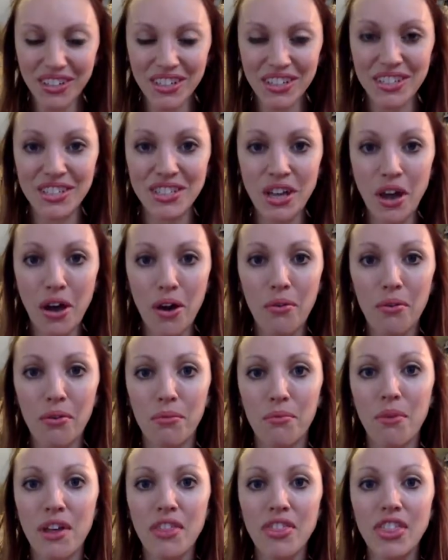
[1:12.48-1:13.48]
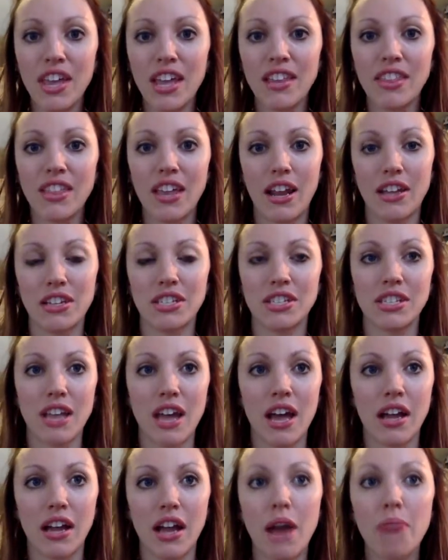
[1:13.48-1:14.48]
So
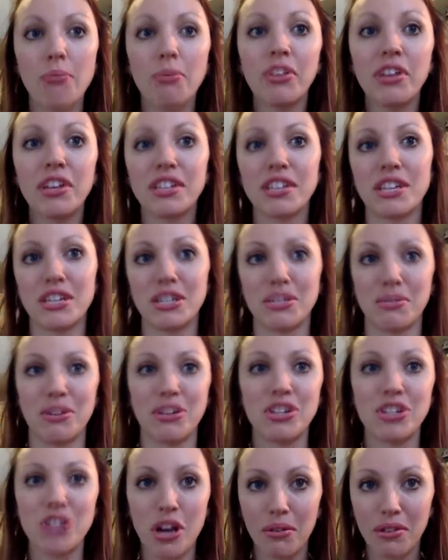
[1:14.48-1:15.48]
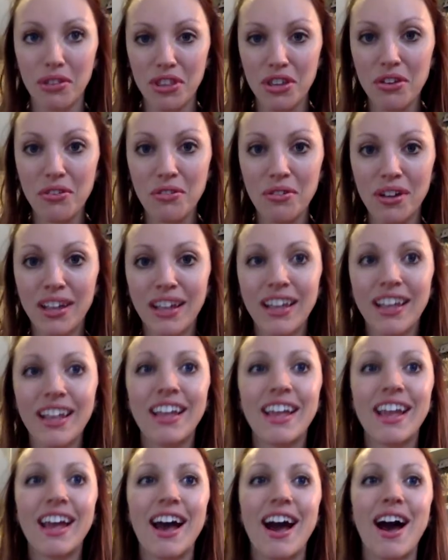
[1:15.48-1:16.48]
a couple things I just want to share with you,
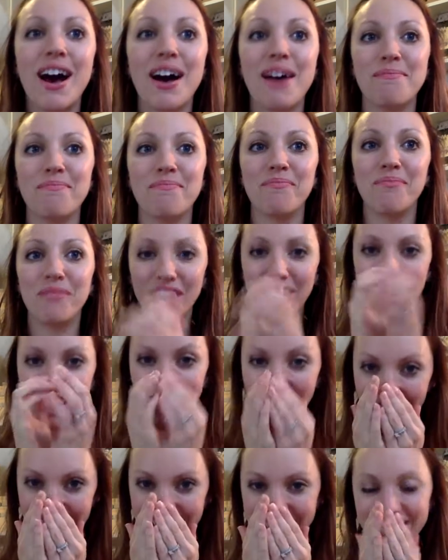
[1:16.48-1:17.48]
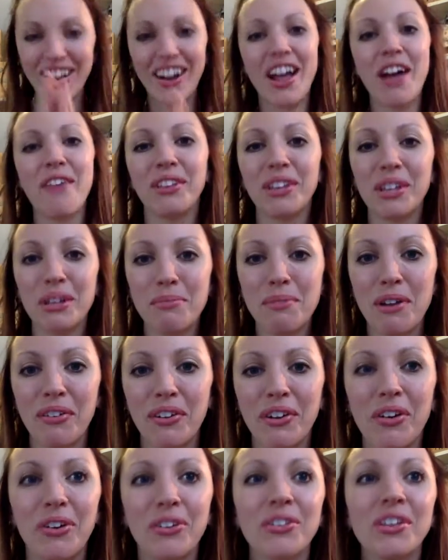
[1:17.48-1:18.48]
sorry, I have a little bit of a
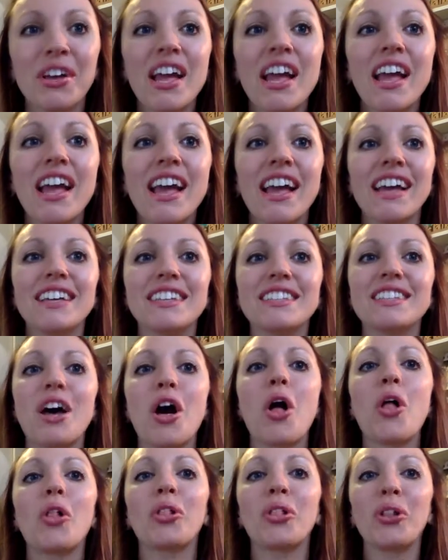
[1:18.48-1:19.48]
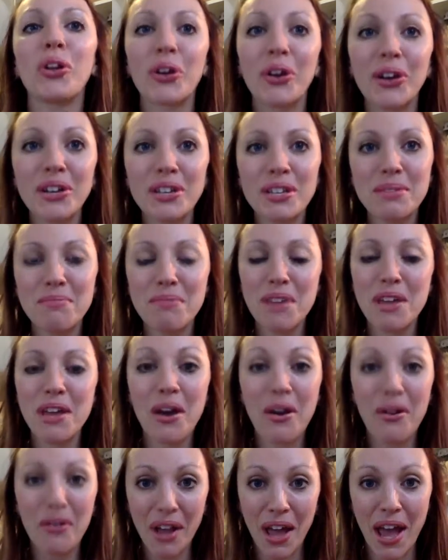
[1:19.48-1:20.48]
cold, is learn to be
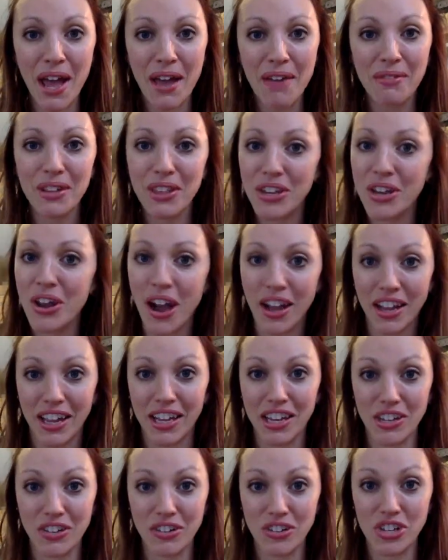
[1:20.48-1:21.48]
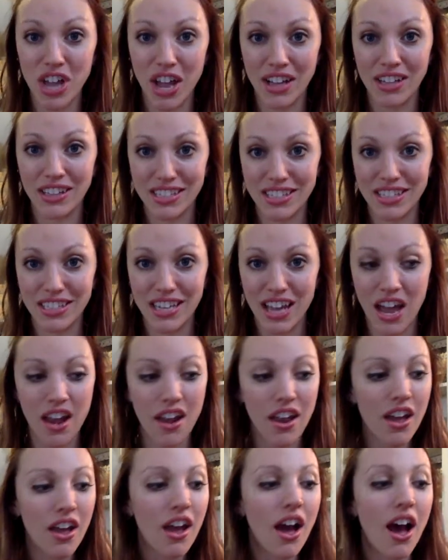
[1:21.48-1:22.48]
okay with not getting your checklist done.
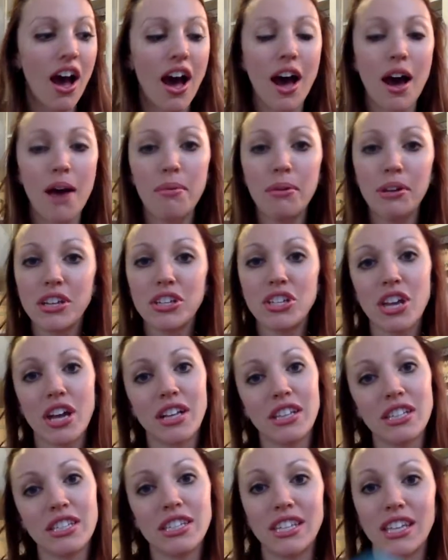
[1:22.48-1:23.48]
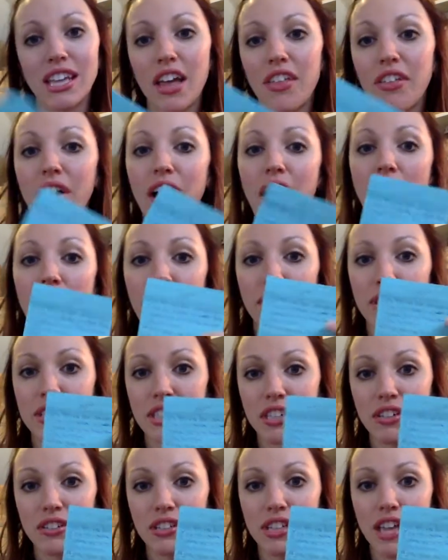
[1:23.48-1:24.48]
I put a checklist together every
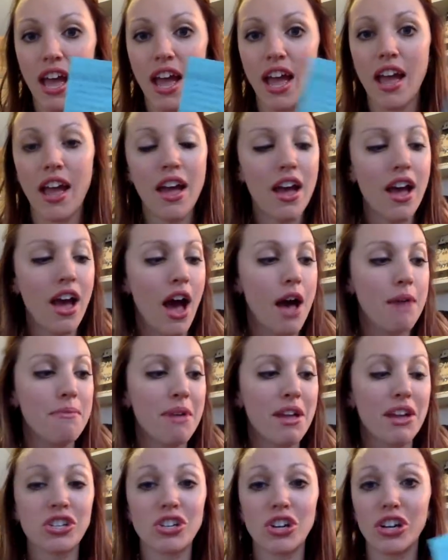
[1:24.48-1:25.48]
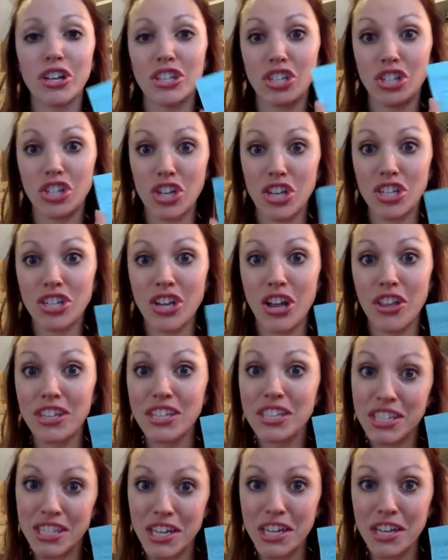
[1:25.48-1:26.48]
single day. I make sure it's just on
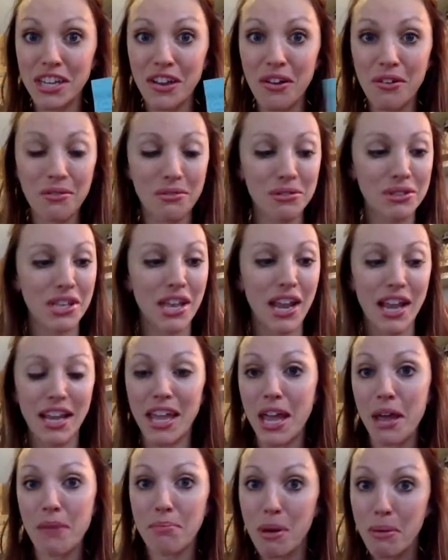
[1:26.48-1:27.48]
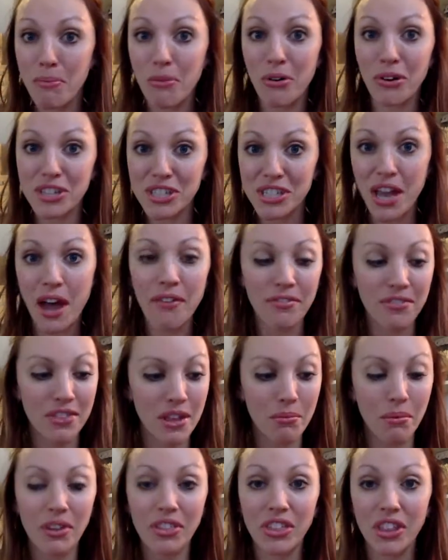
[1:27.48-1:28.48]
this sticky note so that I can't put more stuff
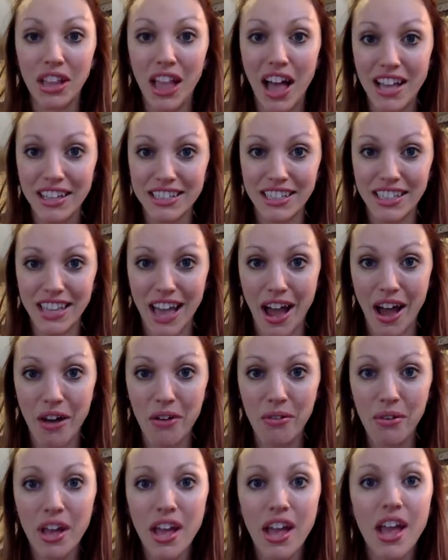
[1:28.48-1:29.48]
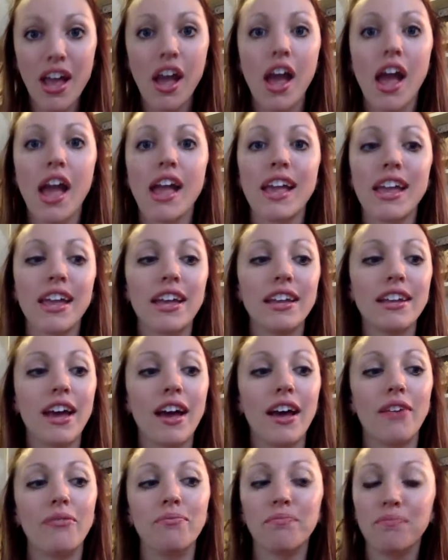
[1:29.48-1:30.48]
than what the lines allow. And
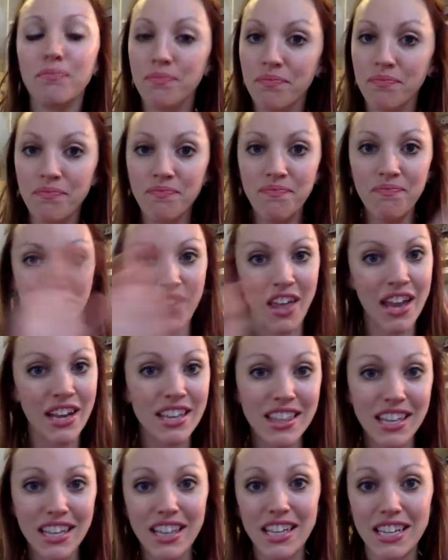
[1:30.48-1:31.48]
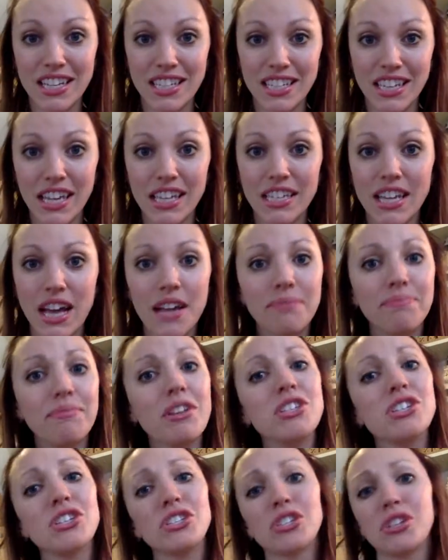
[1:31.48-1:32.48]
anything that doesn't get done,
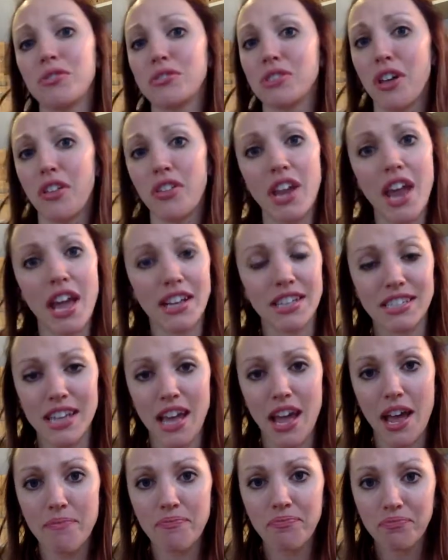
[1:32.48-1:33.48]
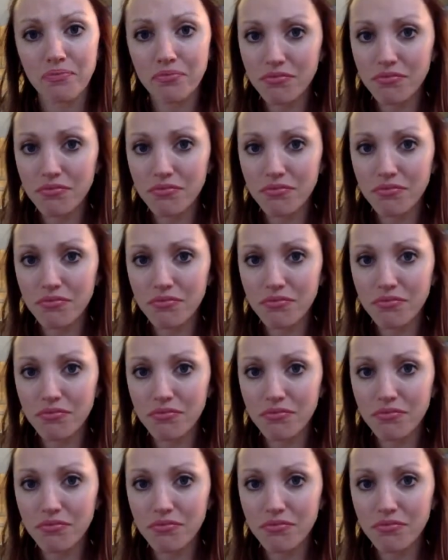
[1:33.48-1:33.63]
it just goes on the next day.